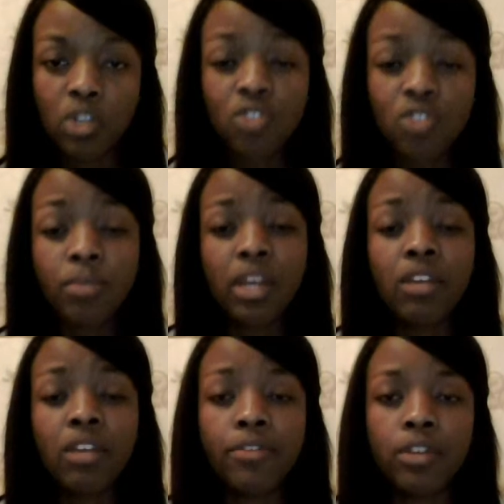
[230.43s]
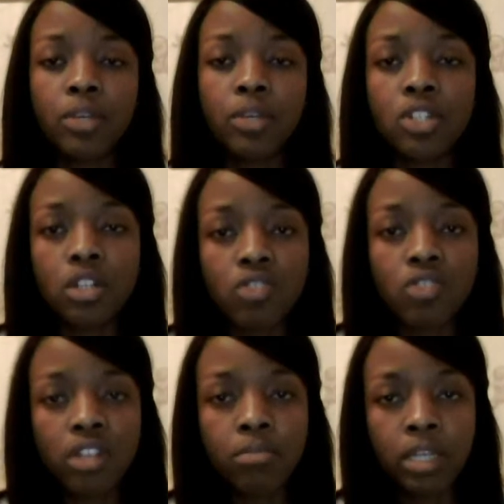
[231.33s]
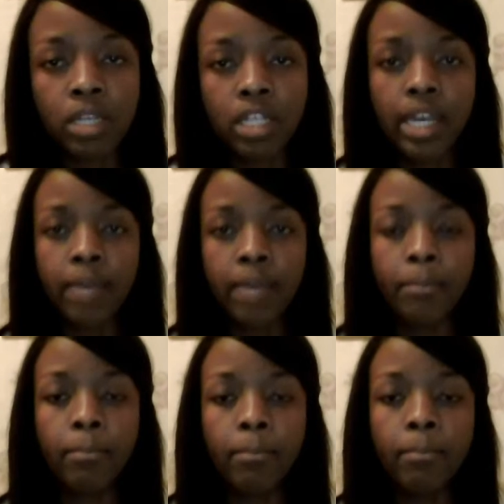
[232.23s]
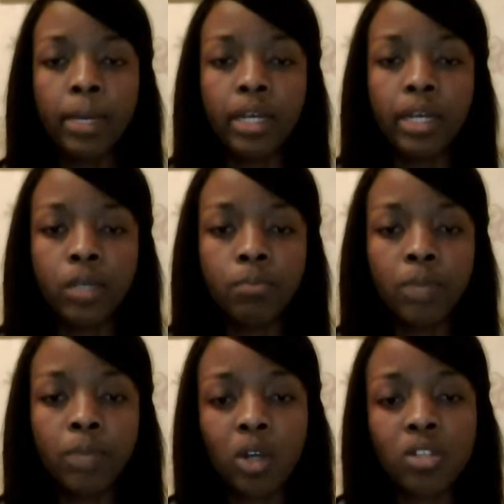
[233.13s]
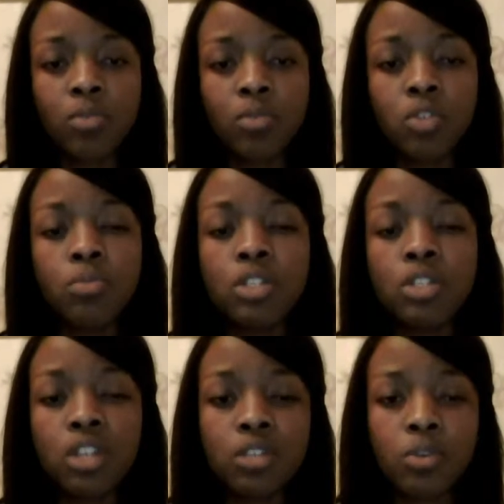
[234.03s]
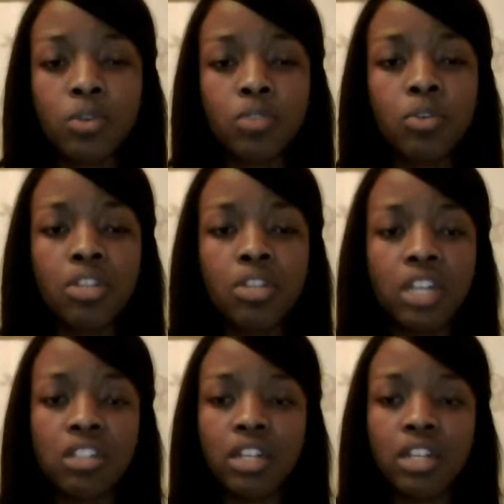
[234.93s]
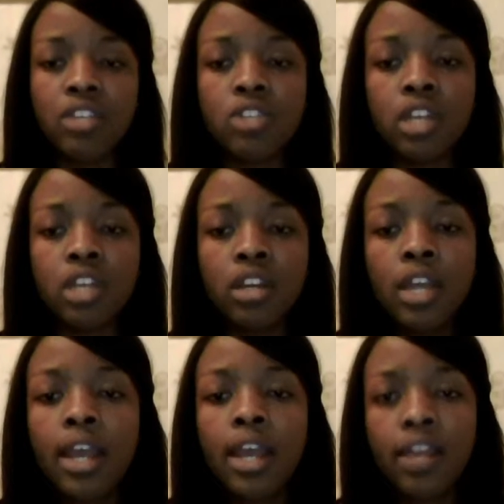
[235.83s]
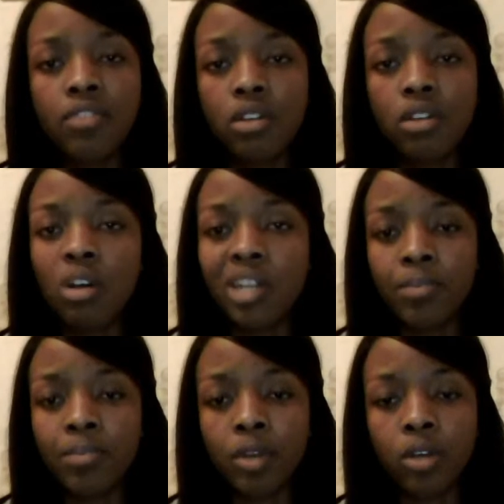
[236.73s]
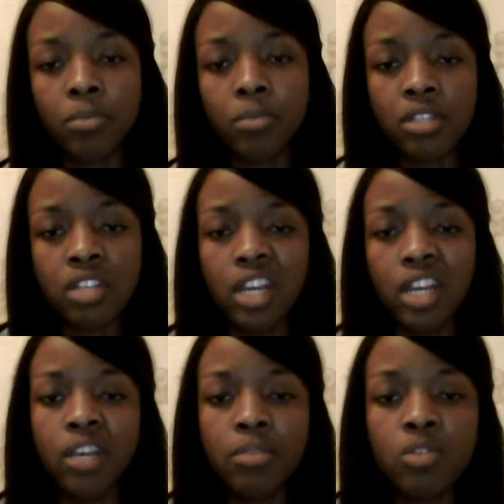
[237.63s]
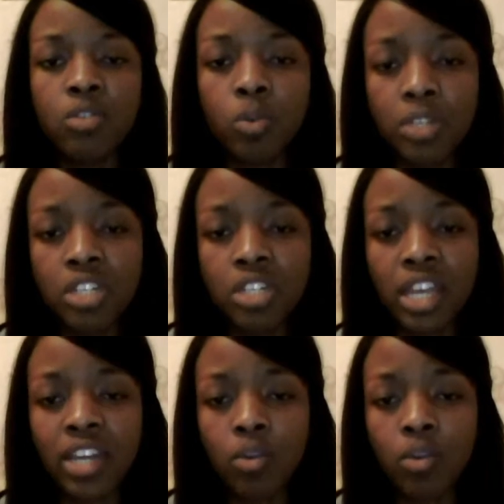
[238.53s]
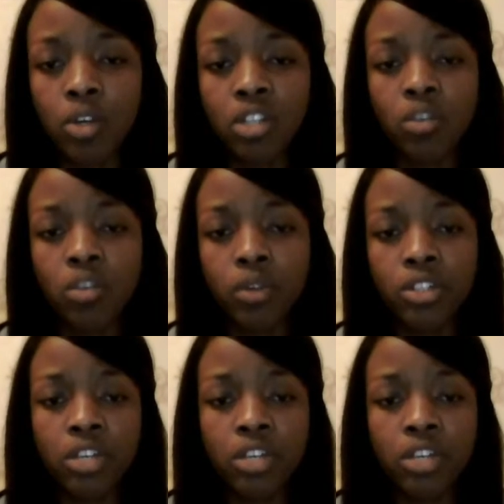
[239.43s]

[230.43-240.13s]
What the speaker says: During my evaluation, I tried to make my blog as multimedia as possible than I did last year. Having an online blog means that it's open to anyone in the world,